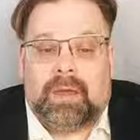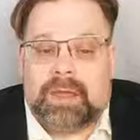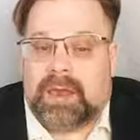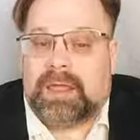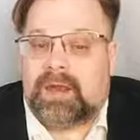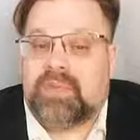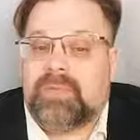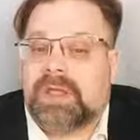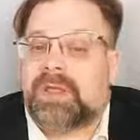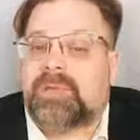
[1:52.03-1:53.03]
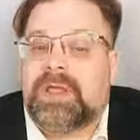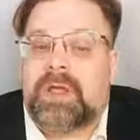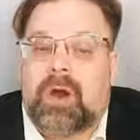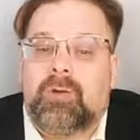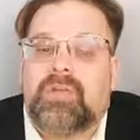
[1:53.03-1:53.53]
Yet
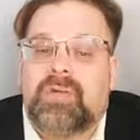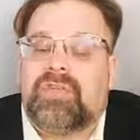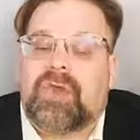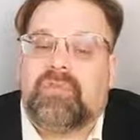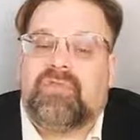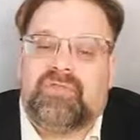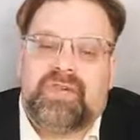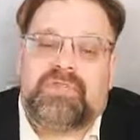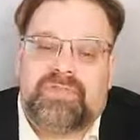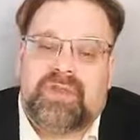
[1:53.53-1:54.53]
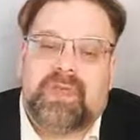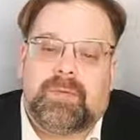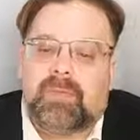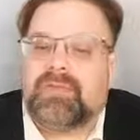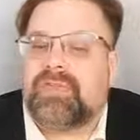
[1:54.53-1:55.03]
inexplicably, only some
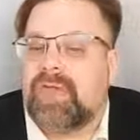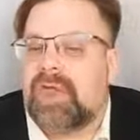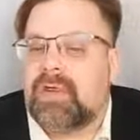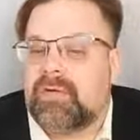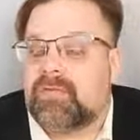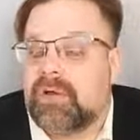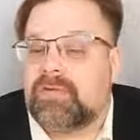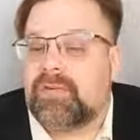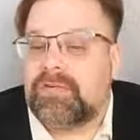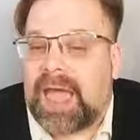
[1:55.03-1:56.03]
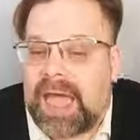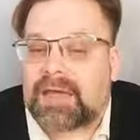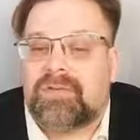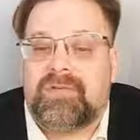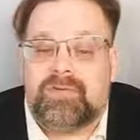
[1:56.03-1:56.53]
15% of Russia's
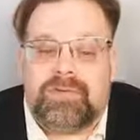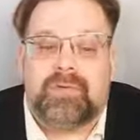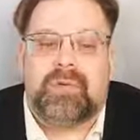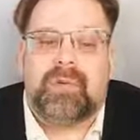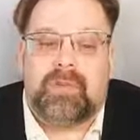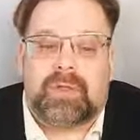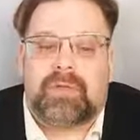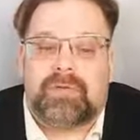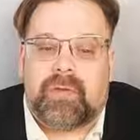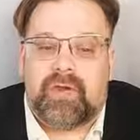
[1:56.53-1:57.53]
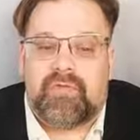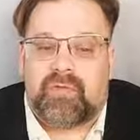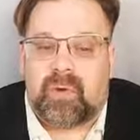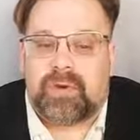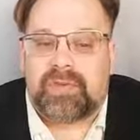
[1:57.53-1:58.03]
active duty military
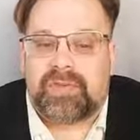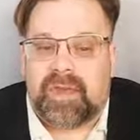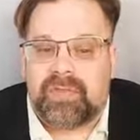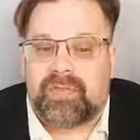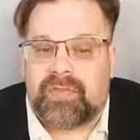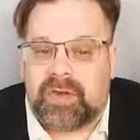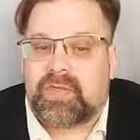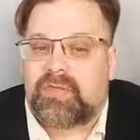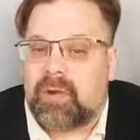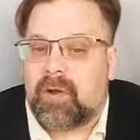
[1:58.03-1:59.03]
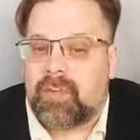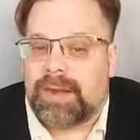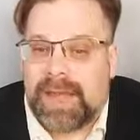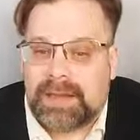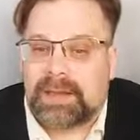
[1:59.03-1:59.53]
force has thus far
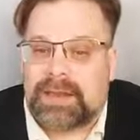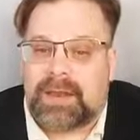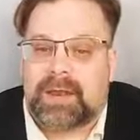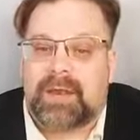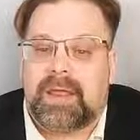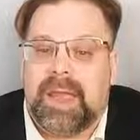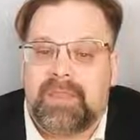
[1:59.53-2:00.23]
been allocated